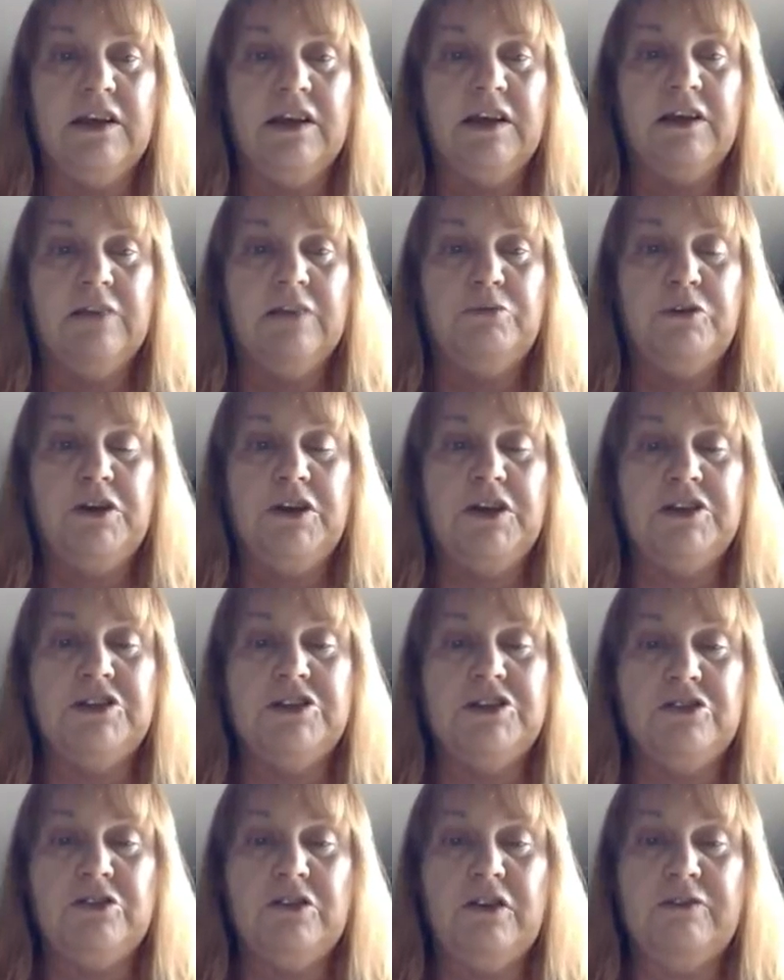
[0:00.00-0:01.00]

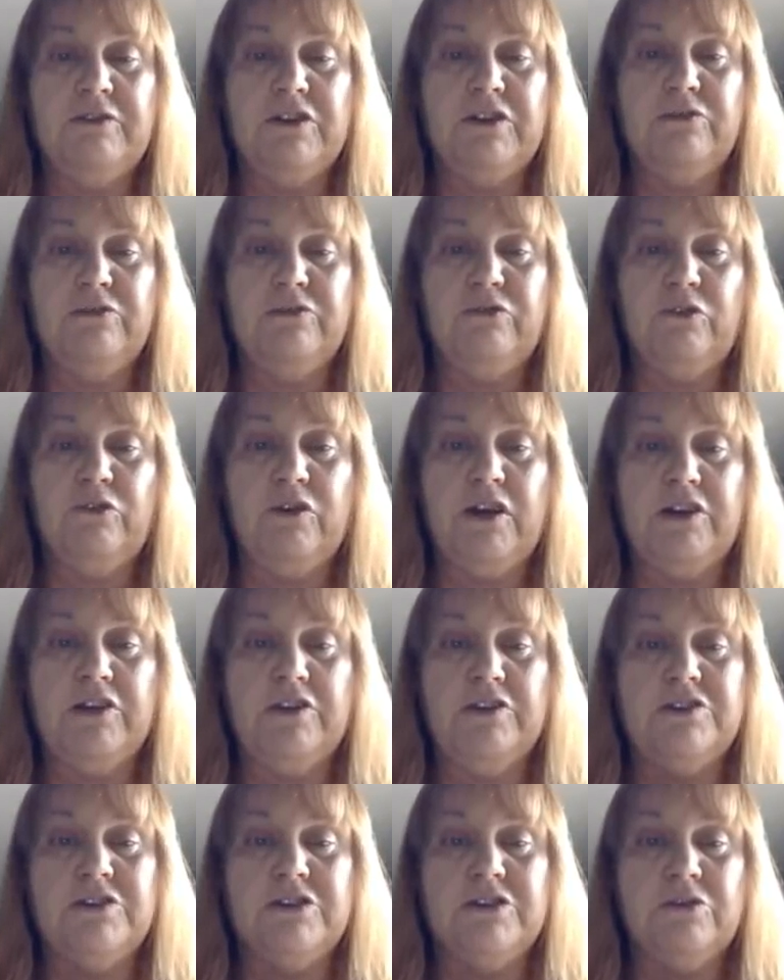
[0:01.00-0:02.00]
Preheat your oven to
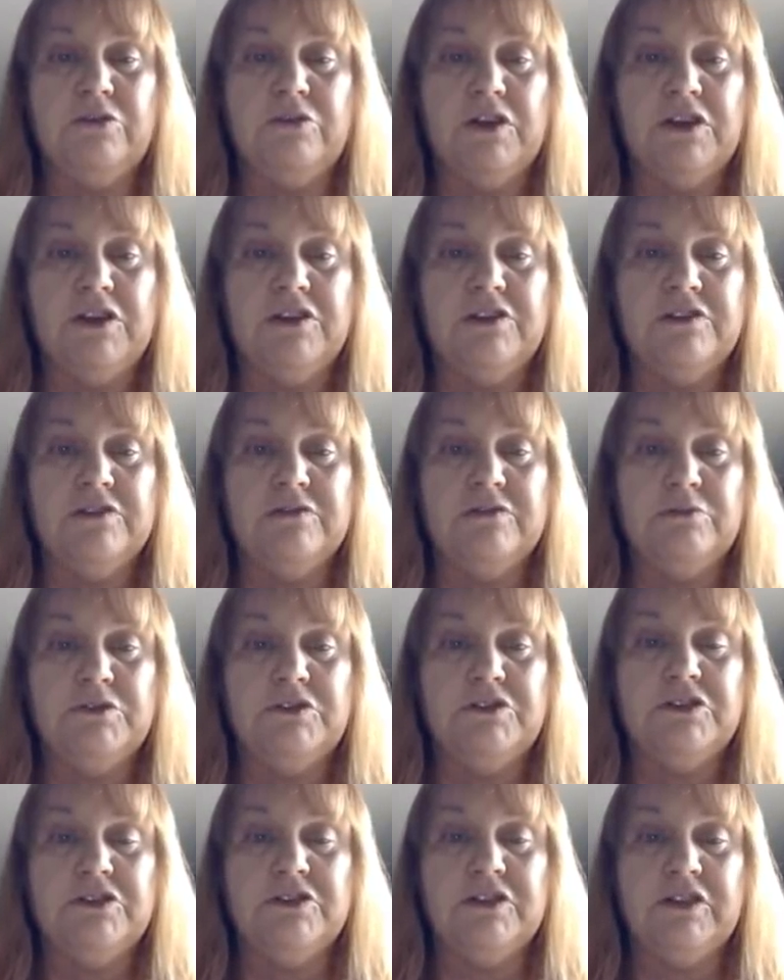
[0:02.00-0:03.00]
400 degrees,
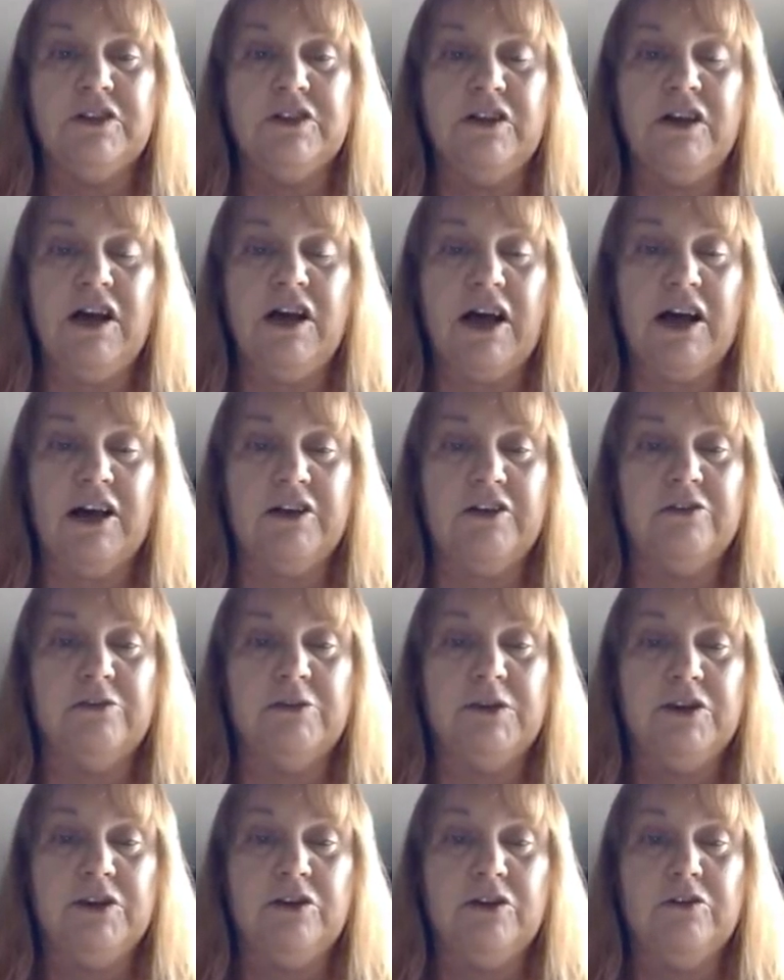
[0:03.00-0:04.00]
which is a little hotter.
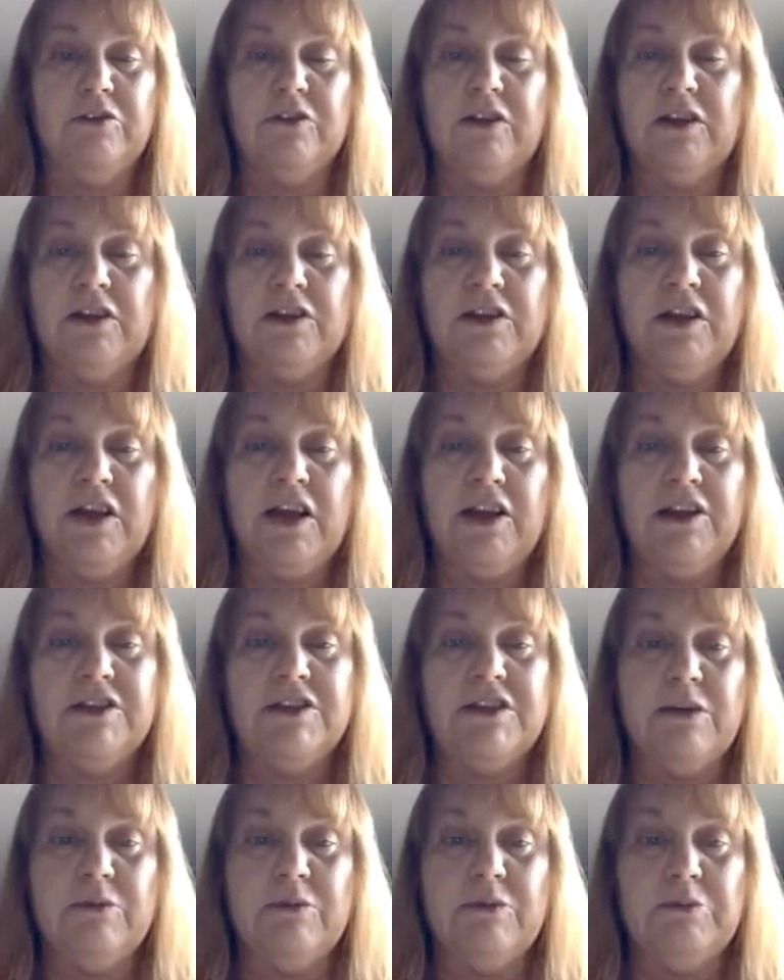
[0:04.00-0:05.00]
We know
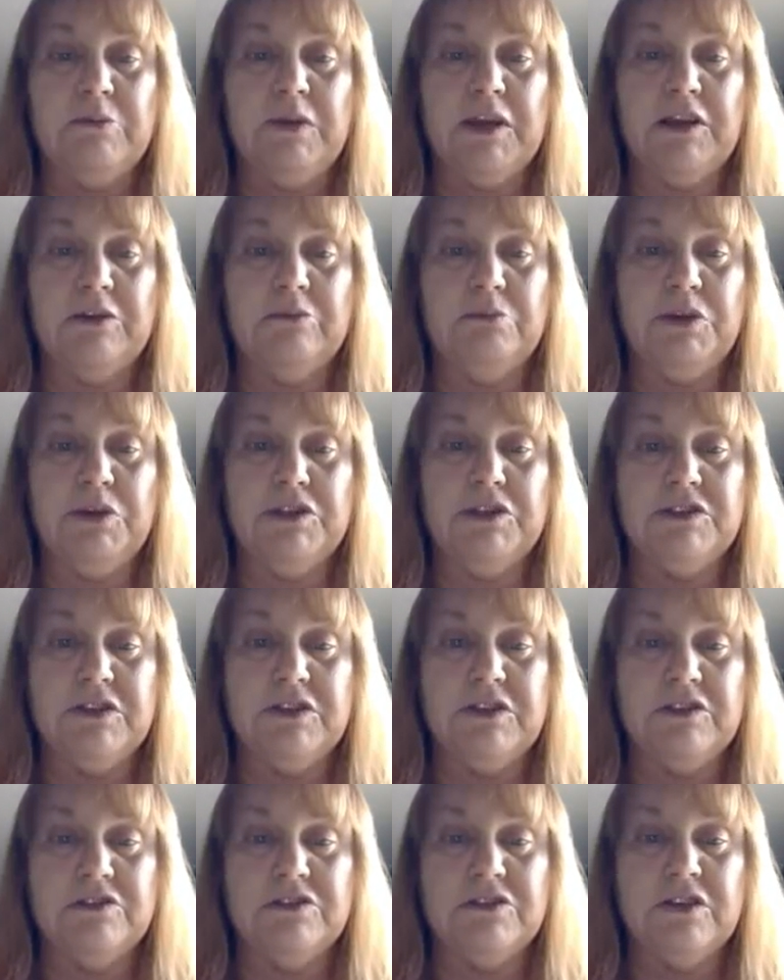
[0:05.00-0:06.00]
anytime you're making
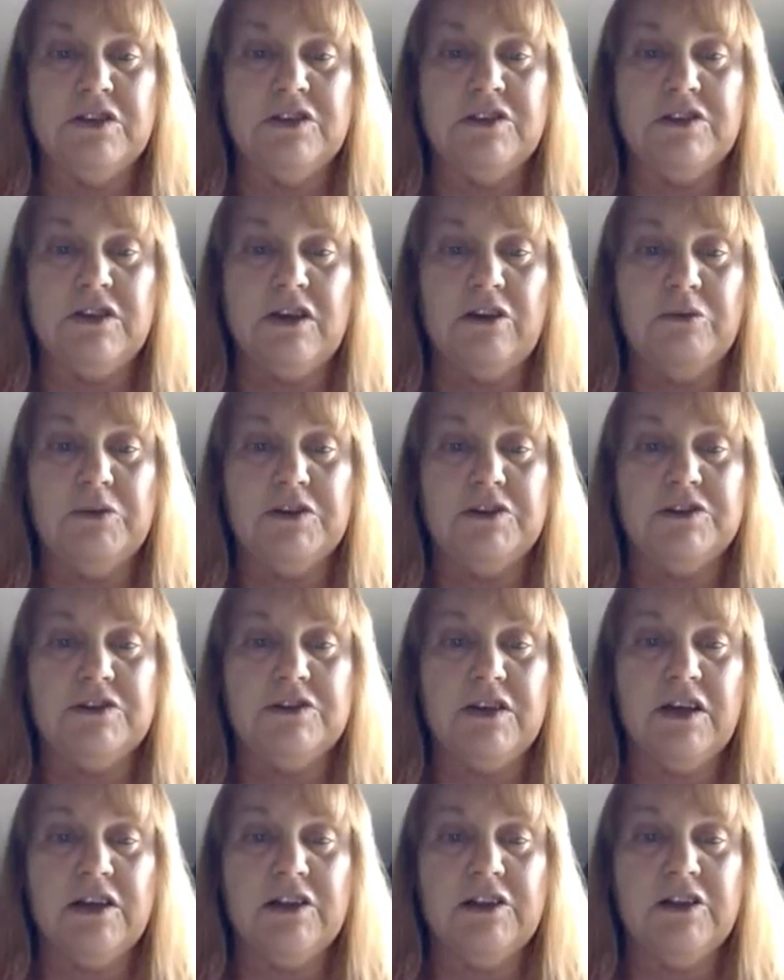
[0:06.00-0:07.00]
pizza, it's
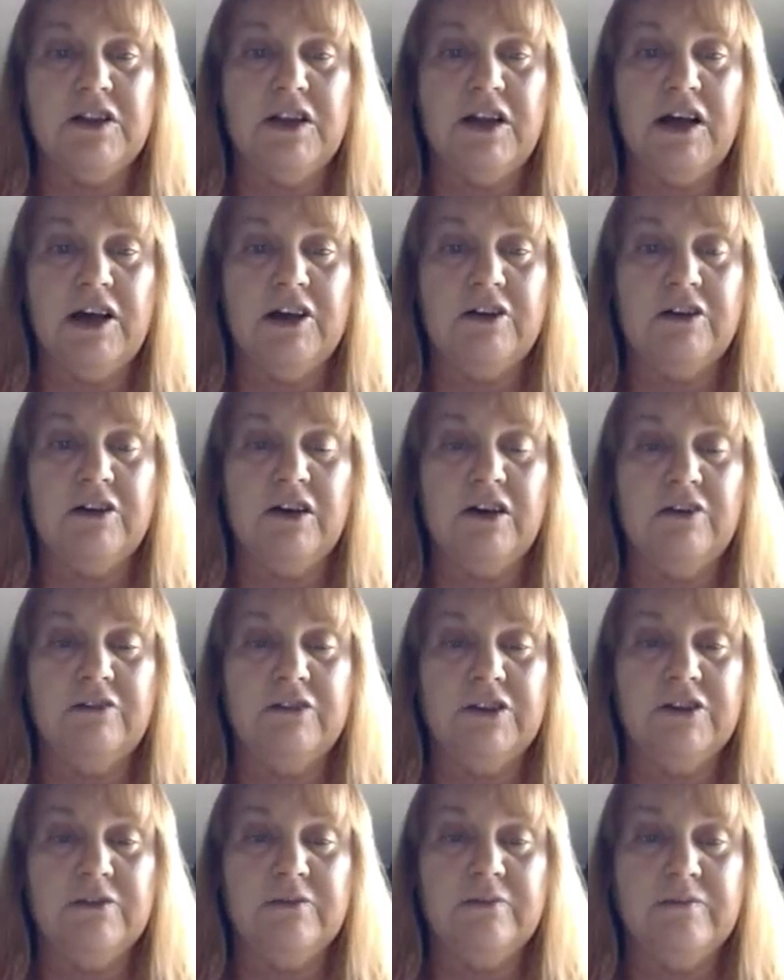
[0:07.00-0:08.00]
always a little hotter
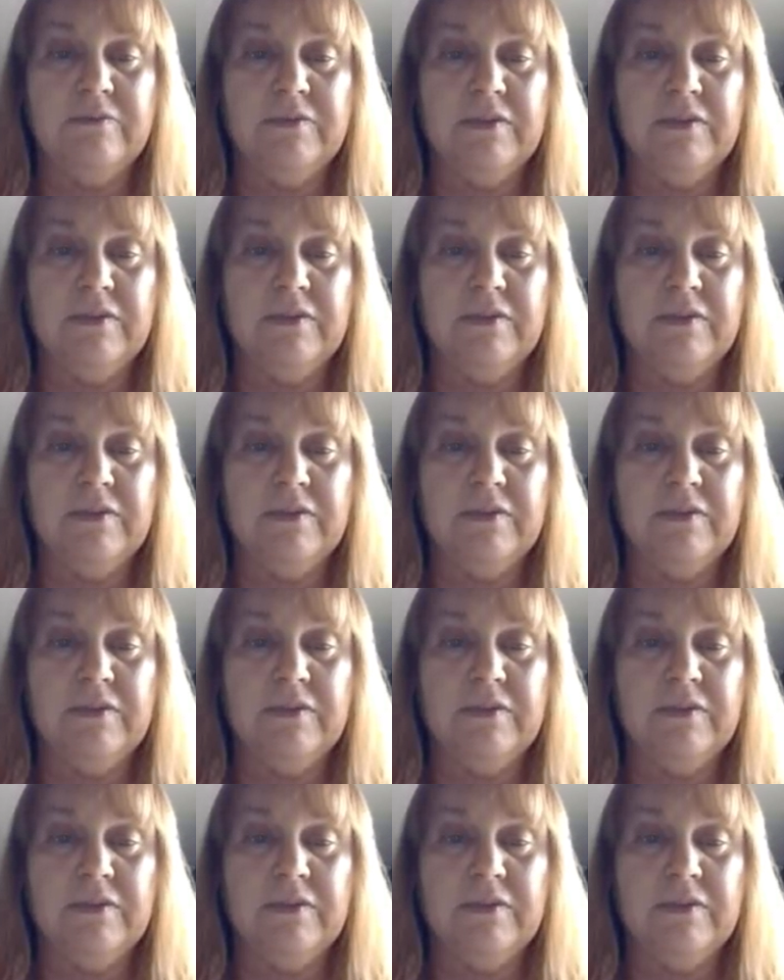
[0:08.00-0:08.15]
oven.